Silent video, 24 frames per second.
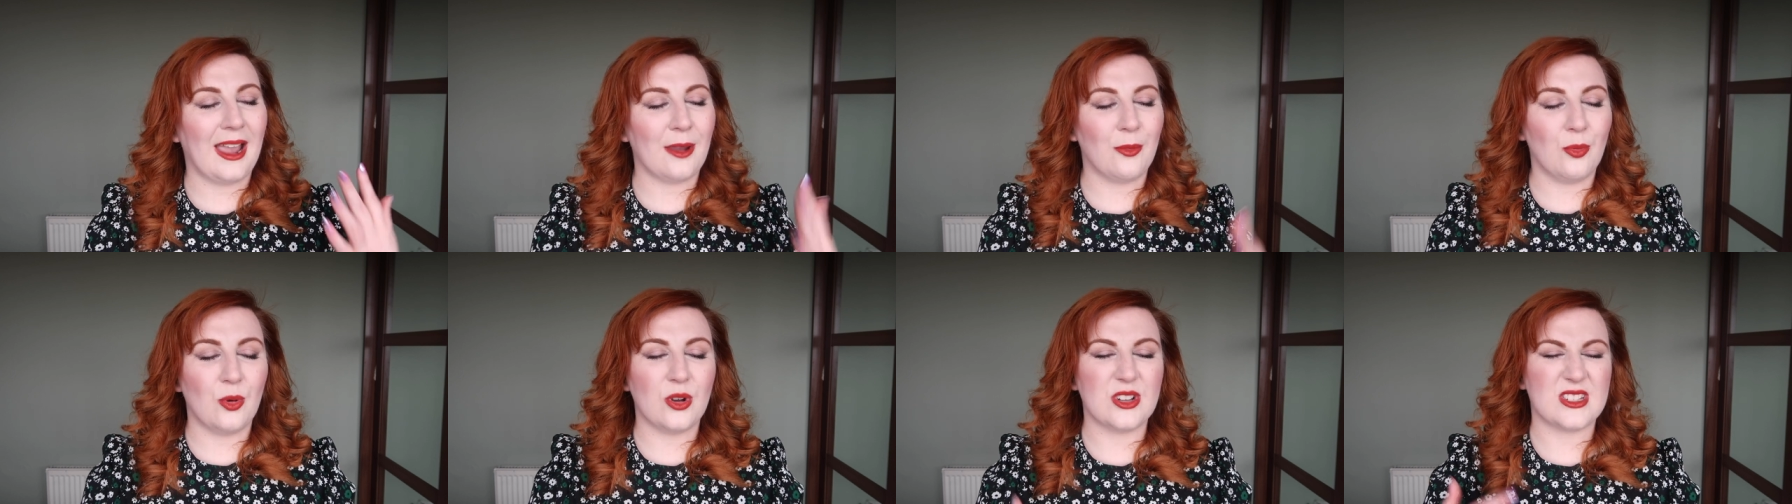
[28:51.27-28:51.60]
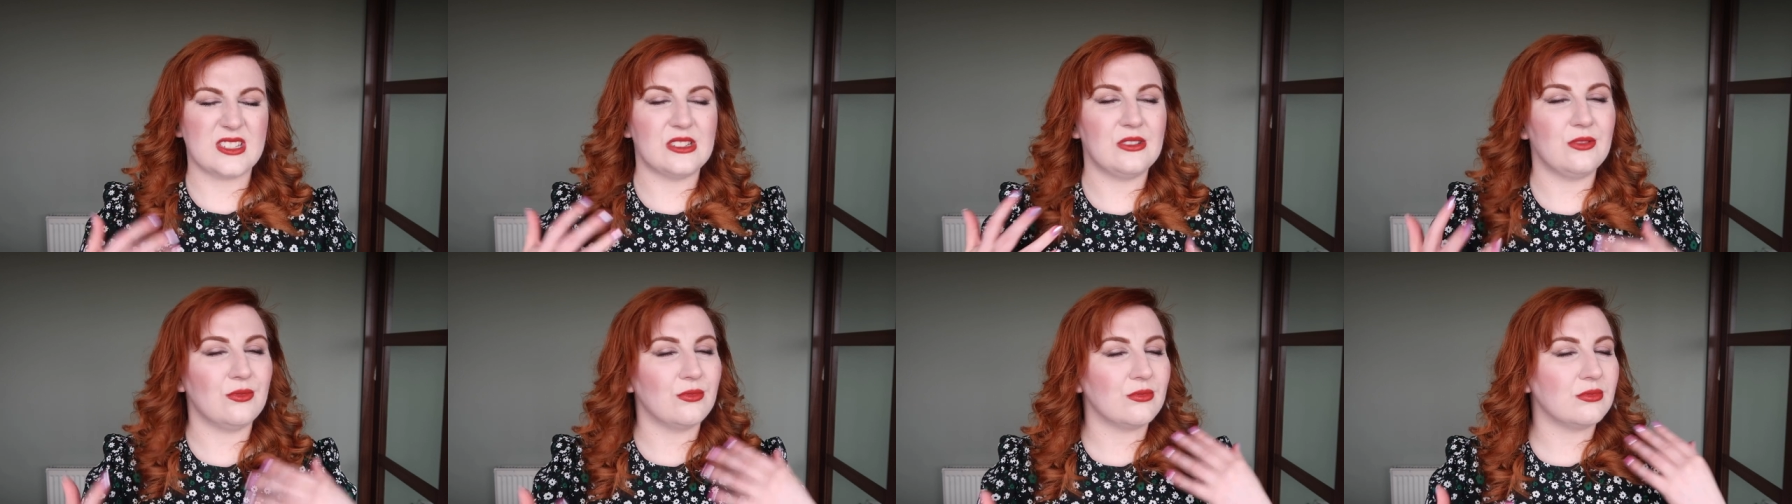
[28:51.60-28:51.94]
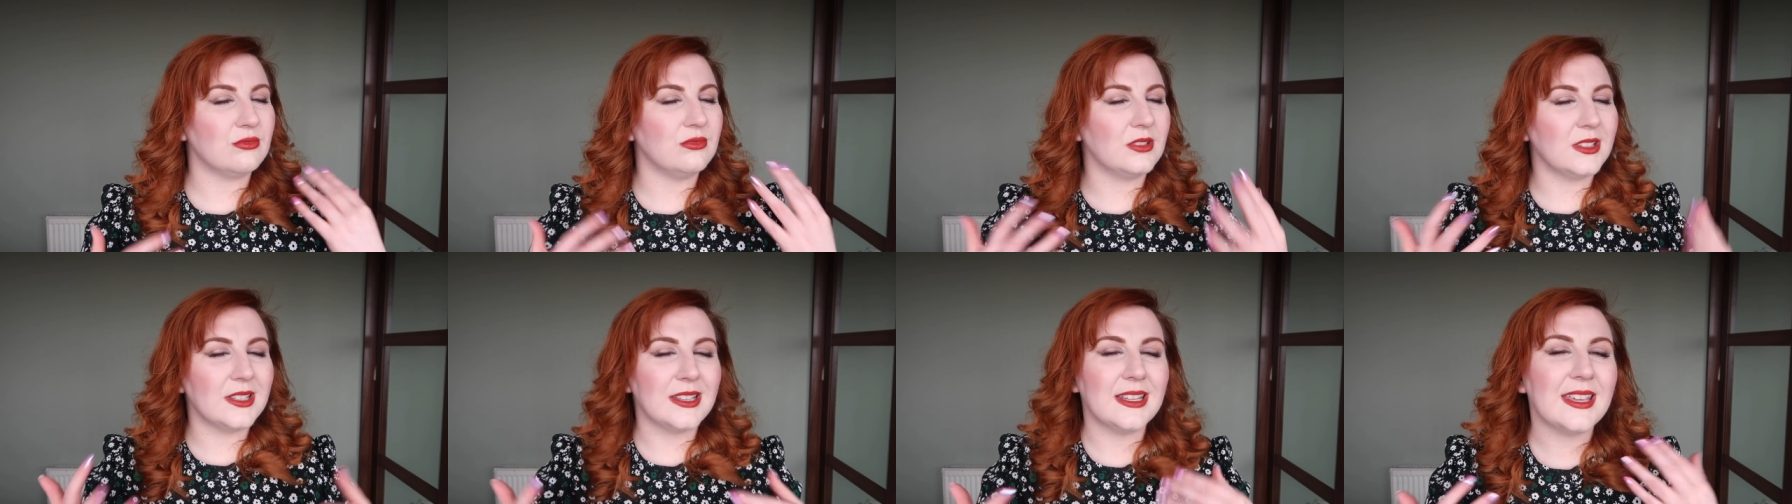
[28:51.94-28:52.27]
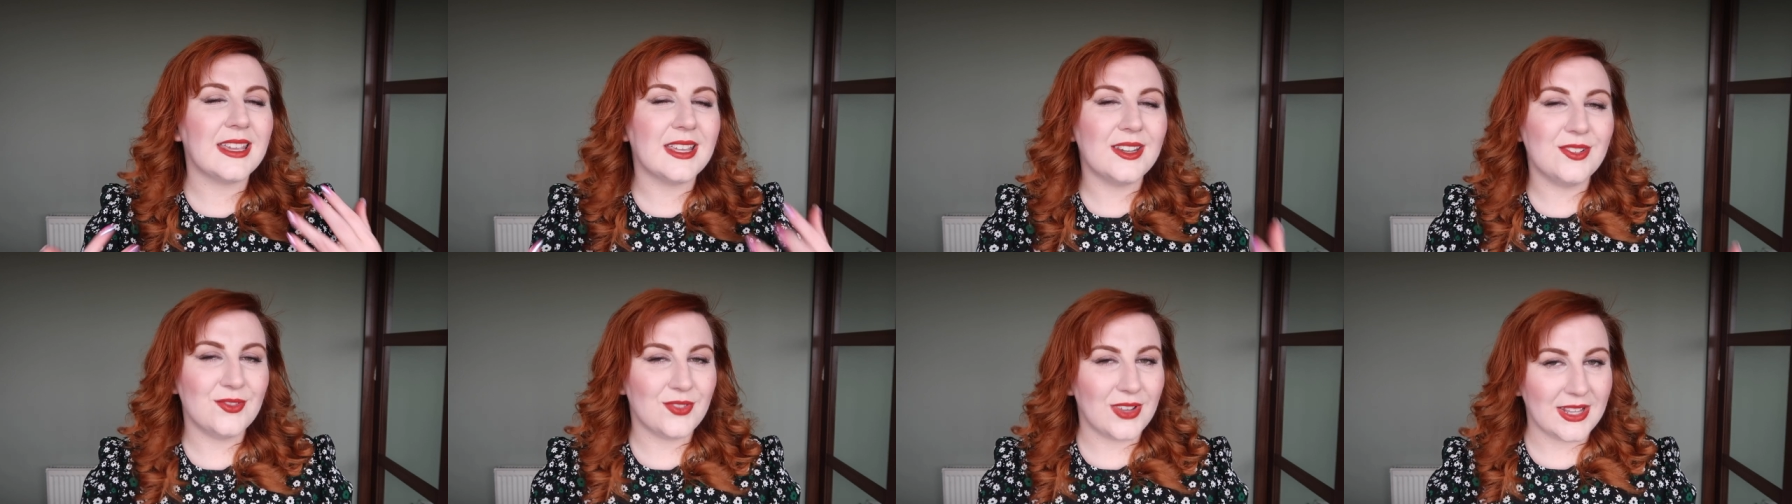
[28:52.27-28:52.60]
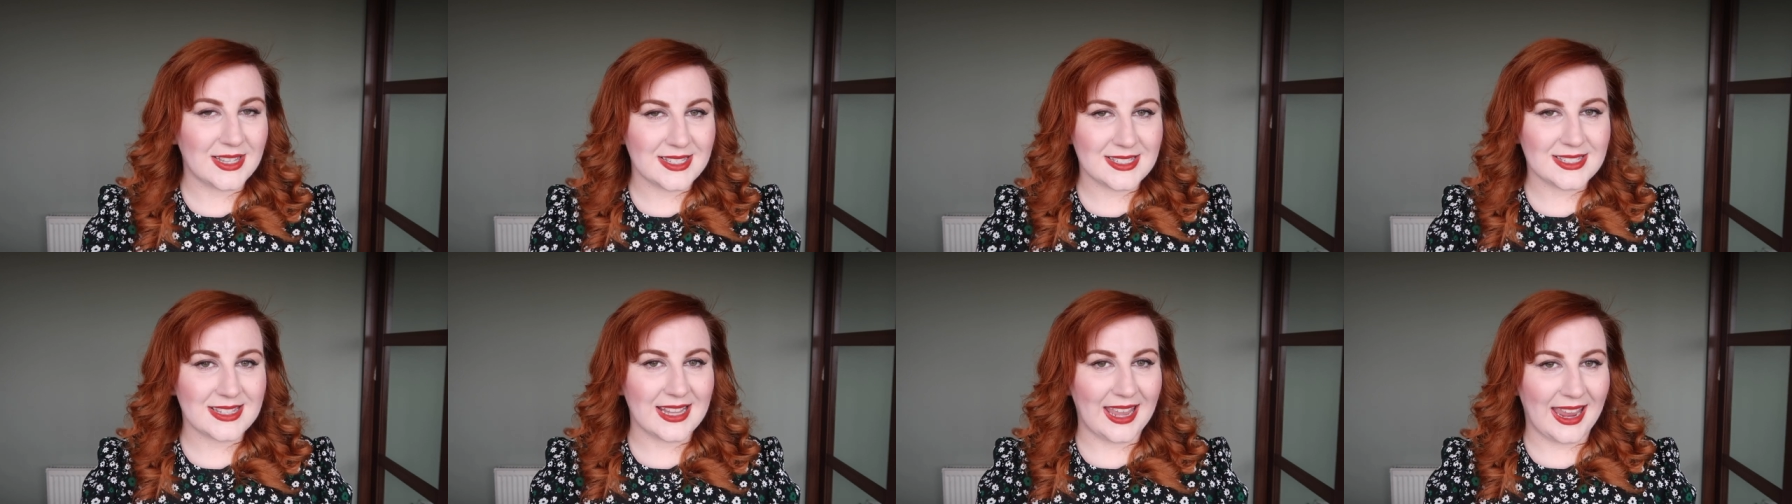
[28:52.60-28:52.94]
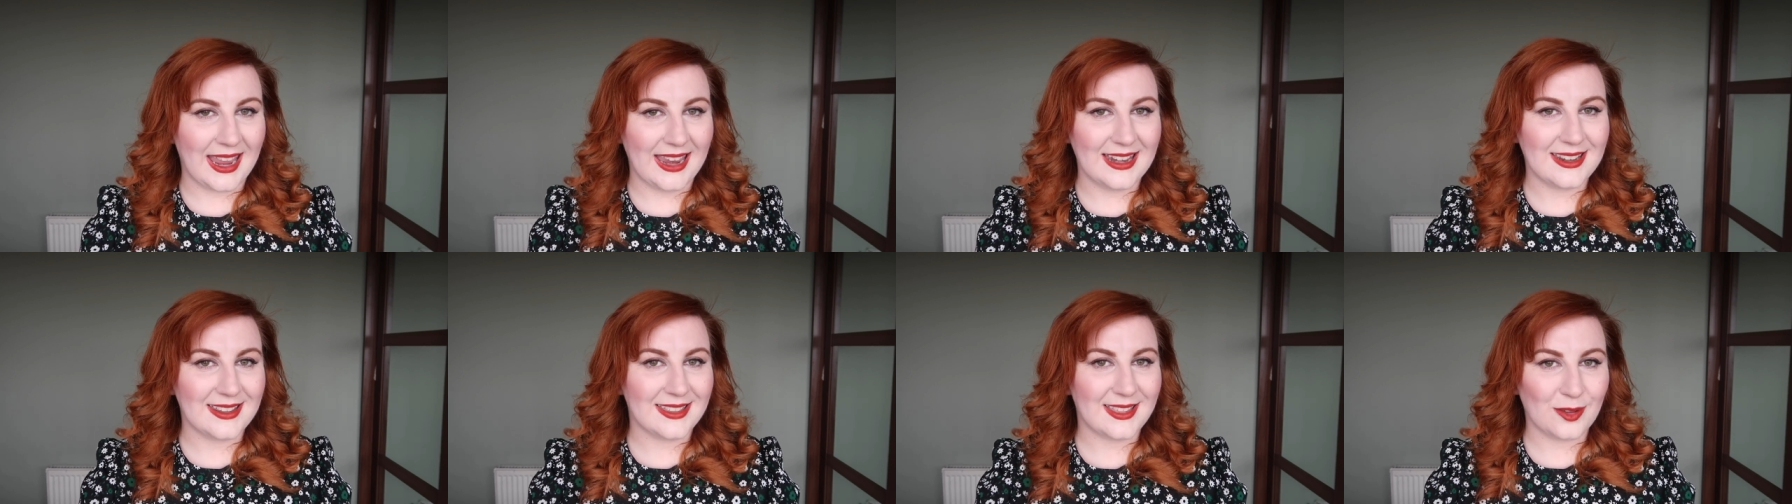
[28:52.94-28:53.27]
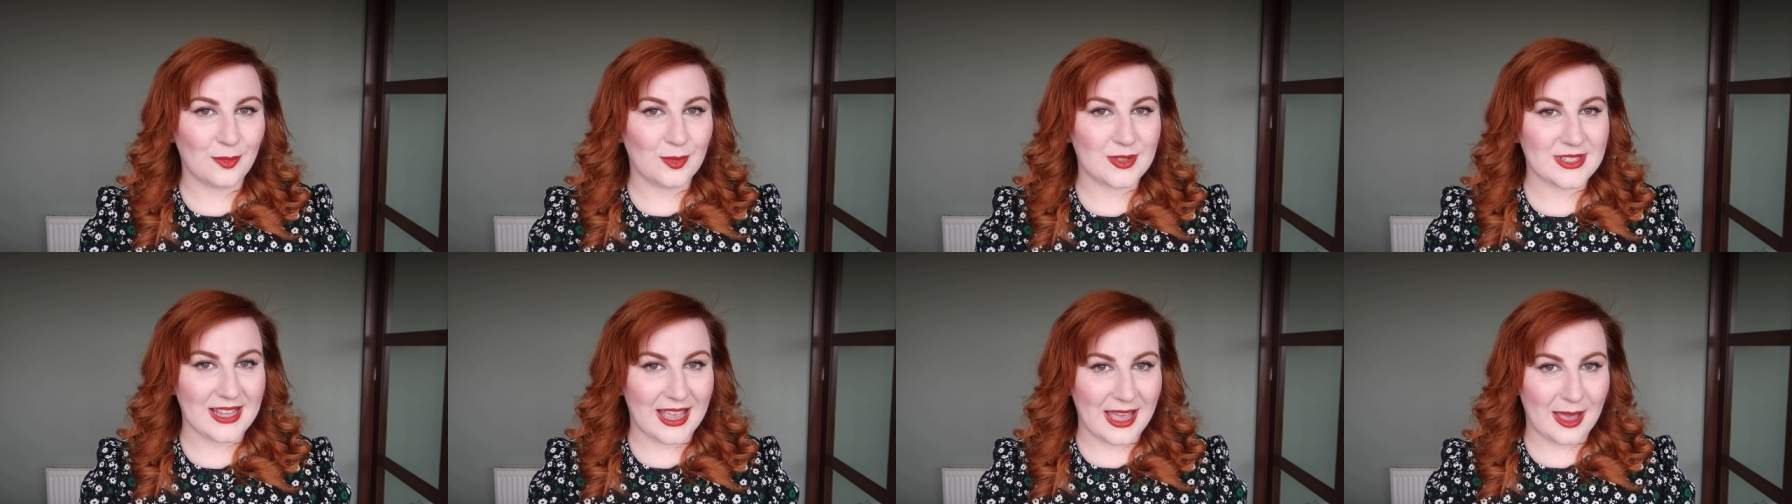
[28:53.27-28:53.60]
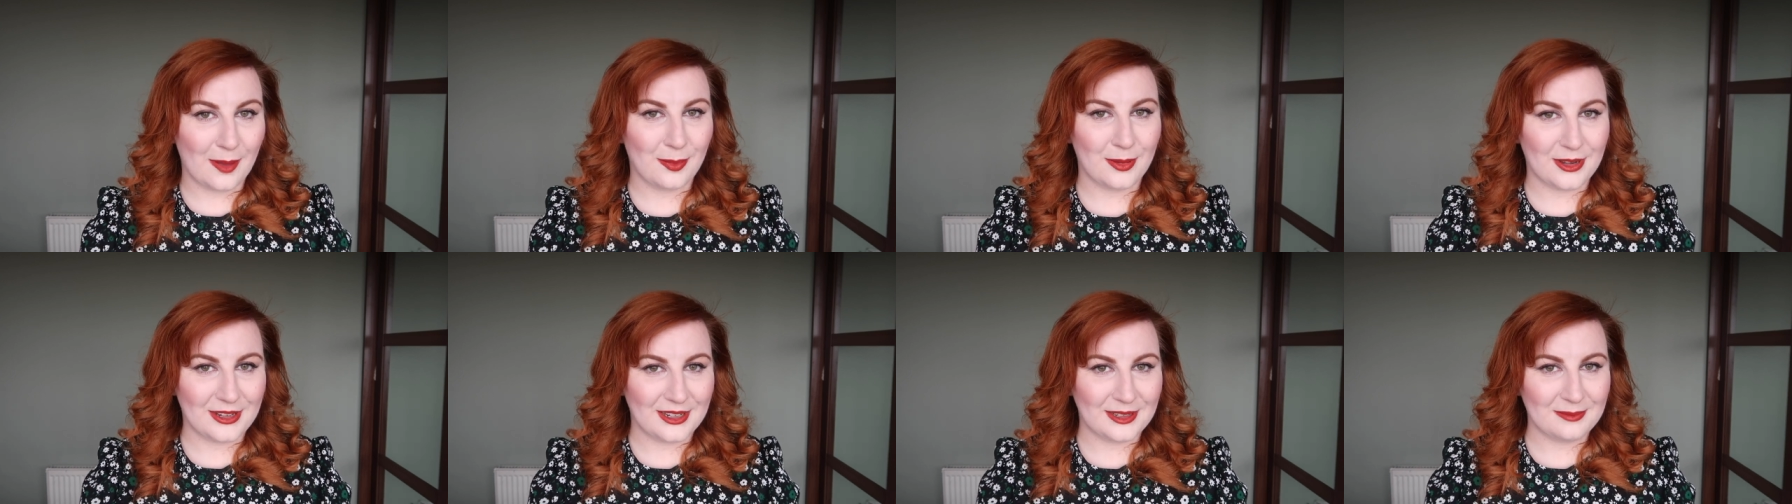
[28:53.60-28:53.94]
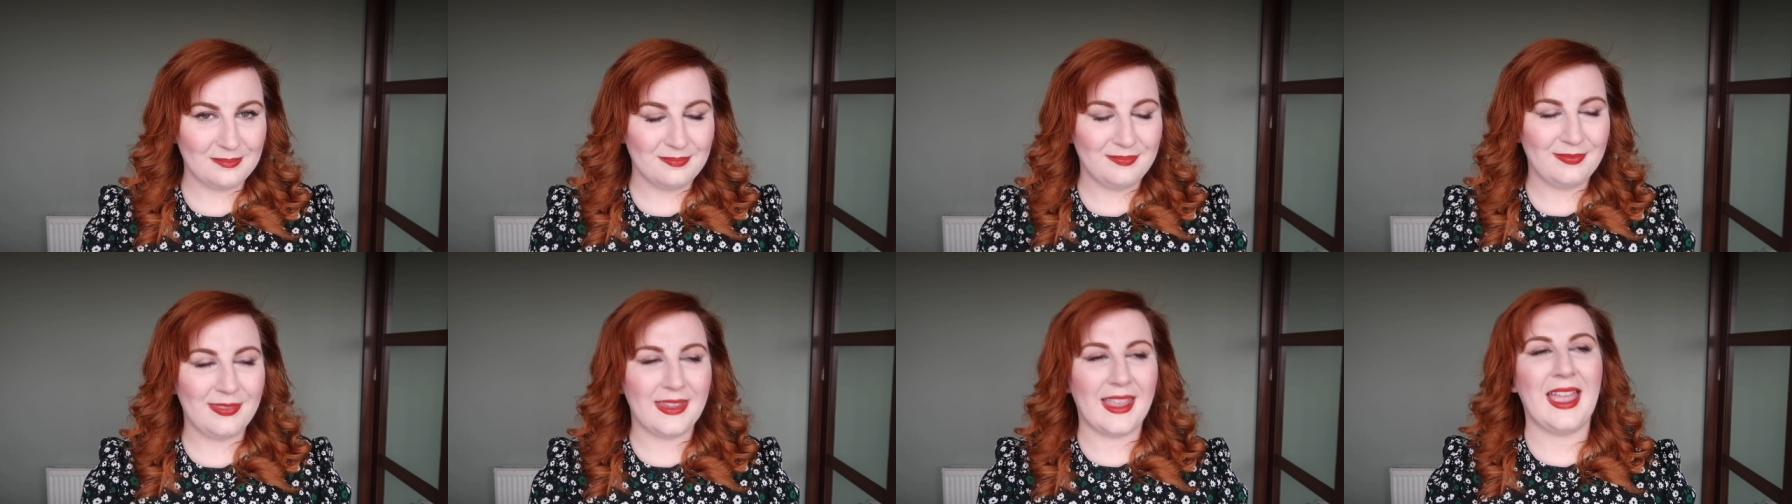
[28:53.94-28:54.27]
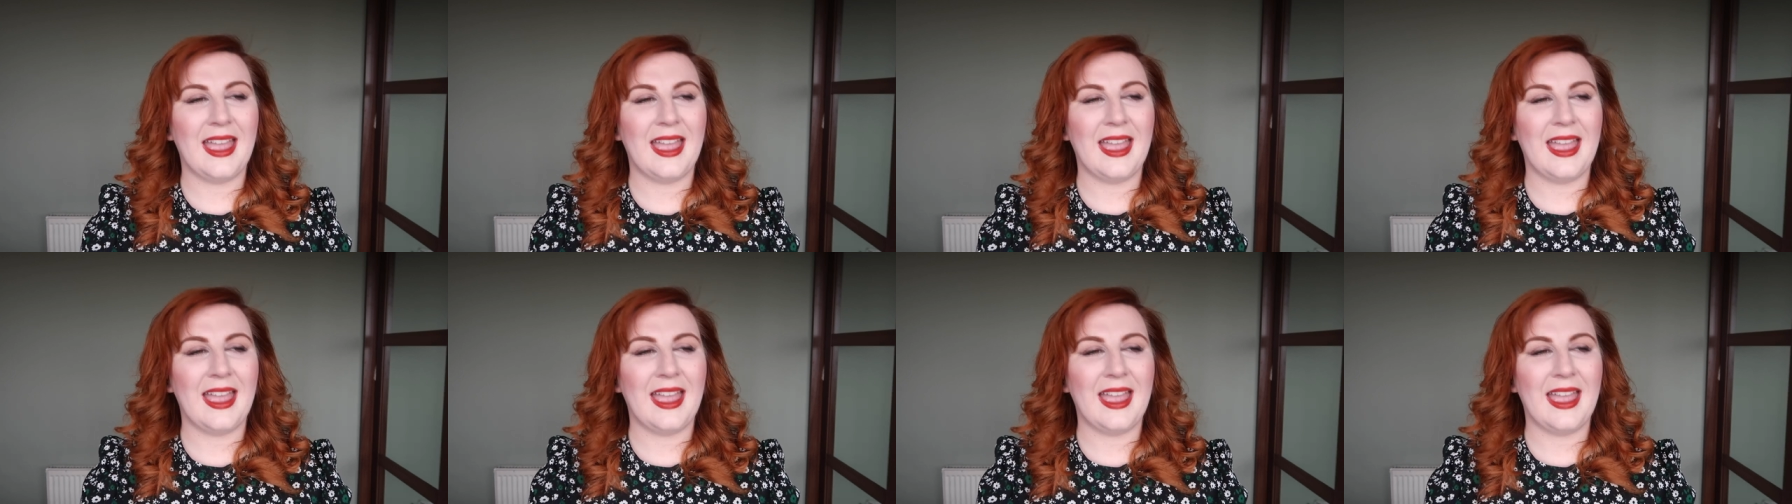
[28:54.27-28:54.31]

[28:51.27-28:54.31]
I wasn't really convinced that anything was happening.